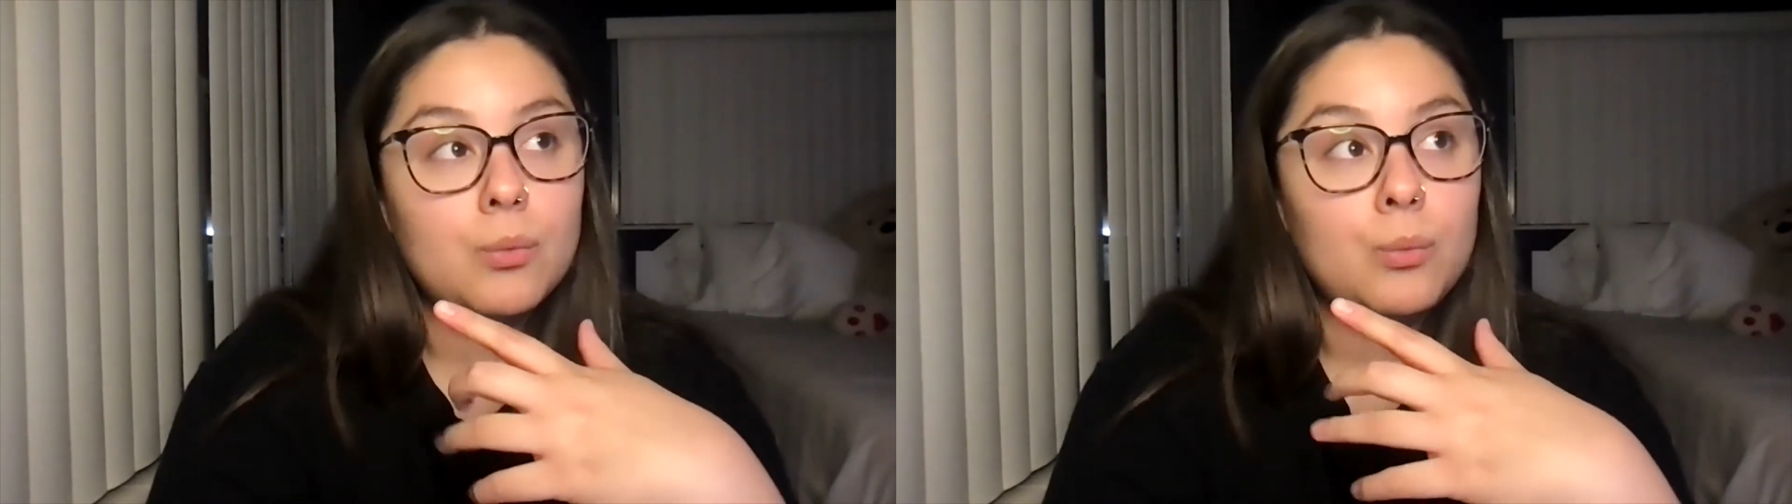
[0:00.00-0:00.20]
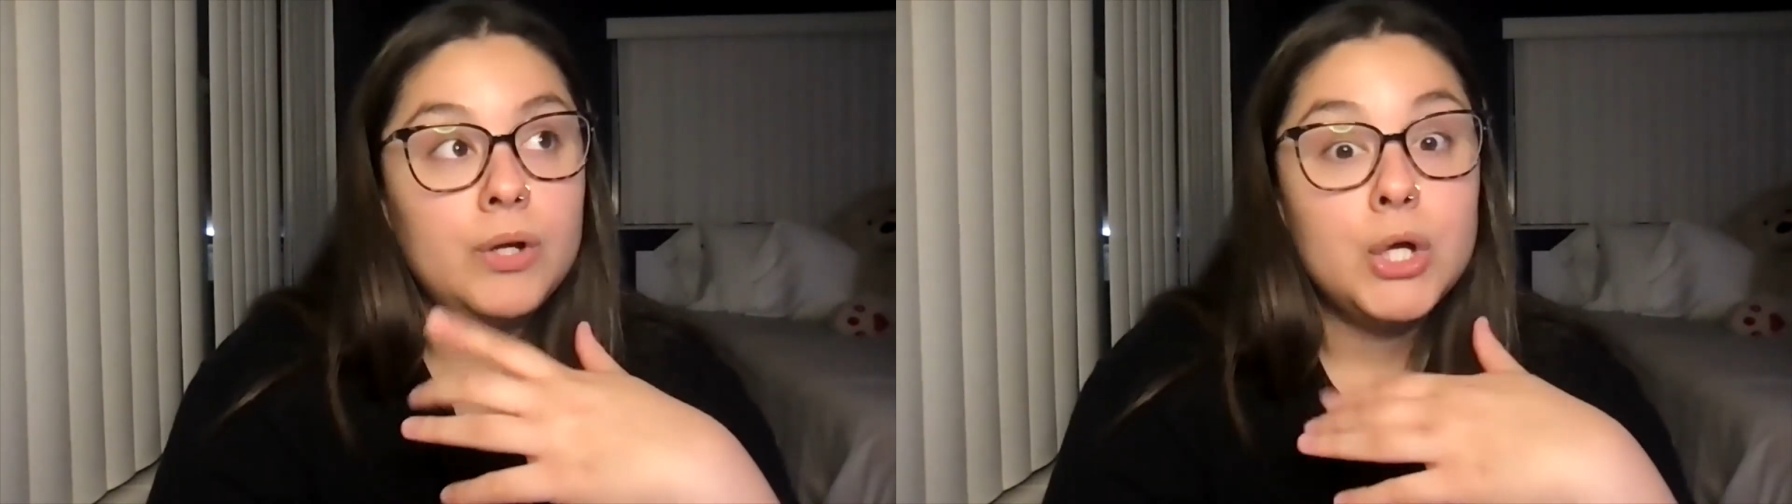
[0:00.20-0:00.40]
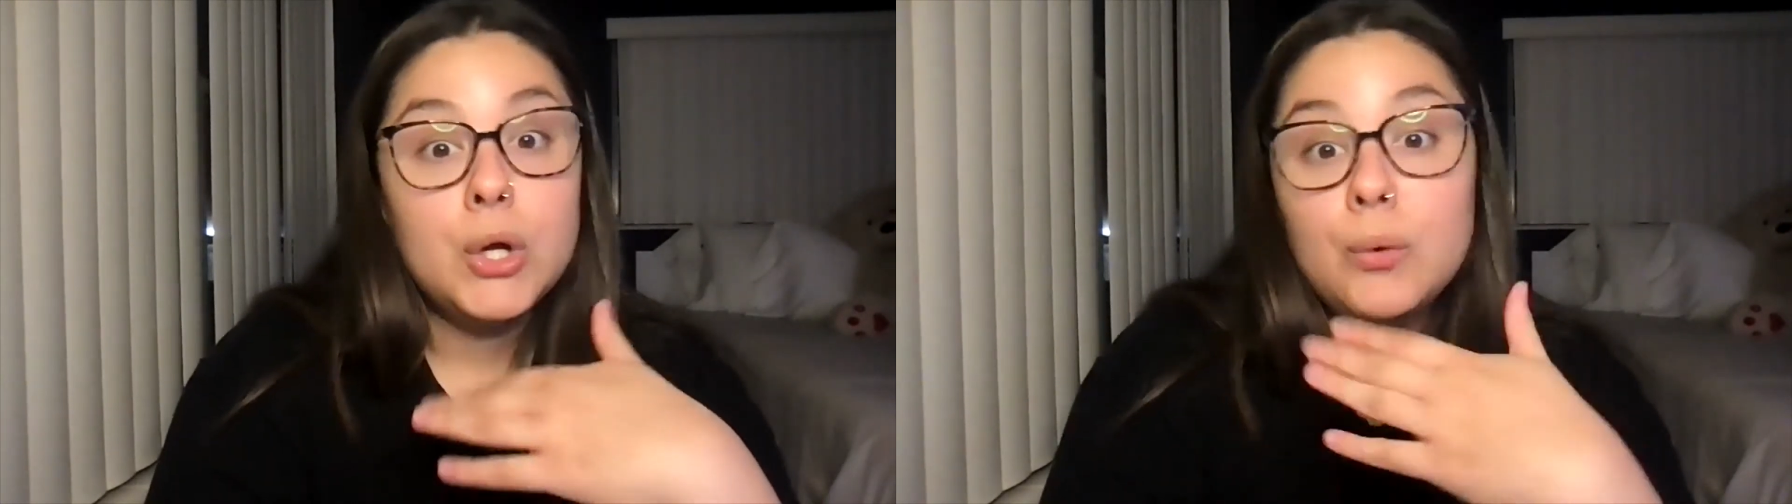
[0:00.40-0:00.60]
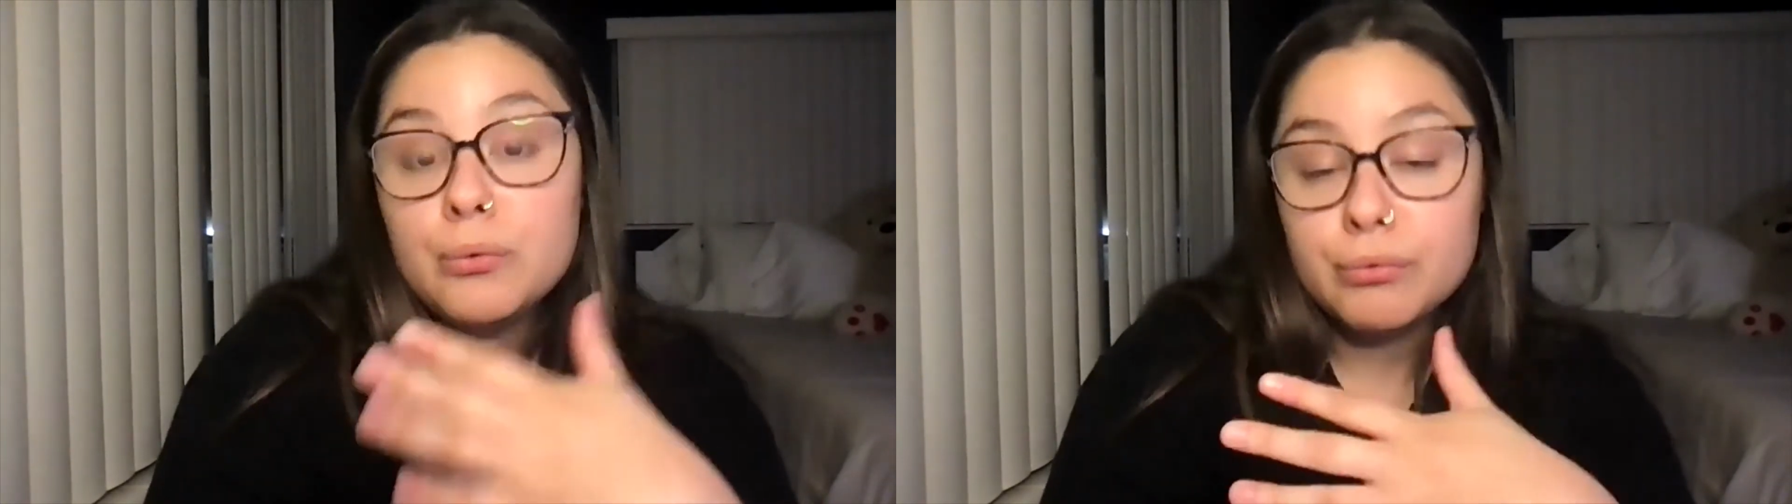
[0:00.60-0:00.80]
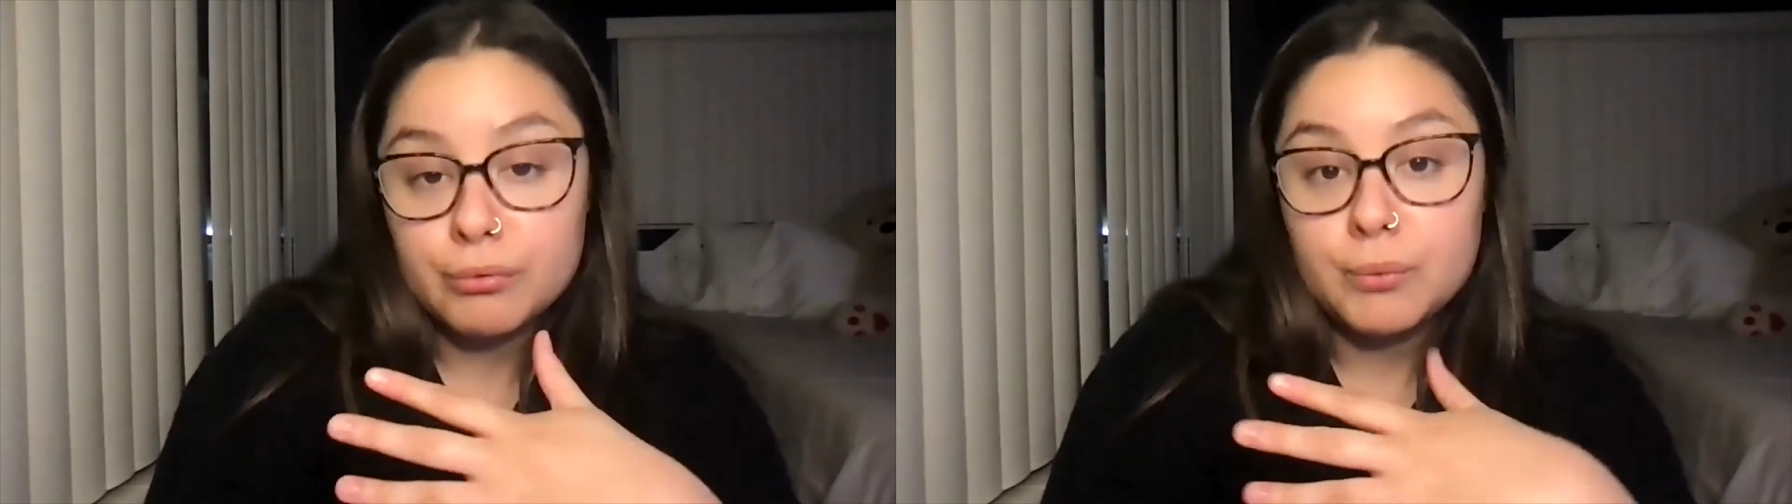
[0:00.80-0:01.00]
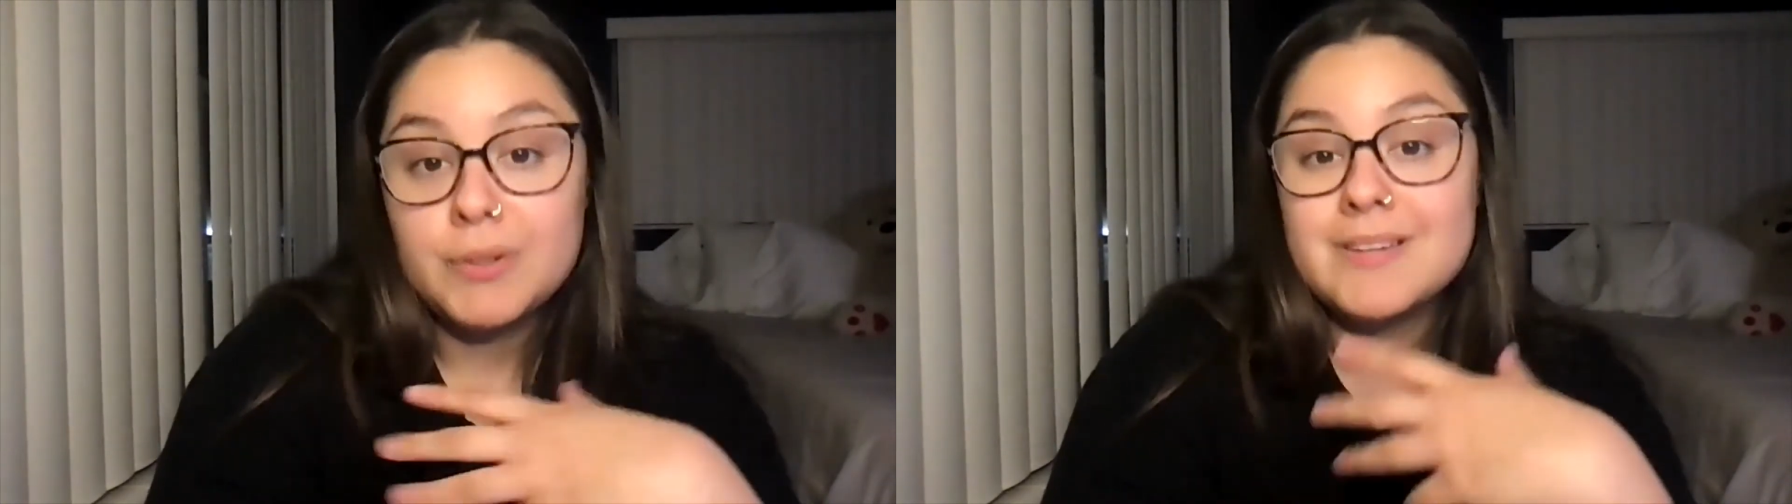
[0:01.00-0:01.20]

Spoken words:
we go through, we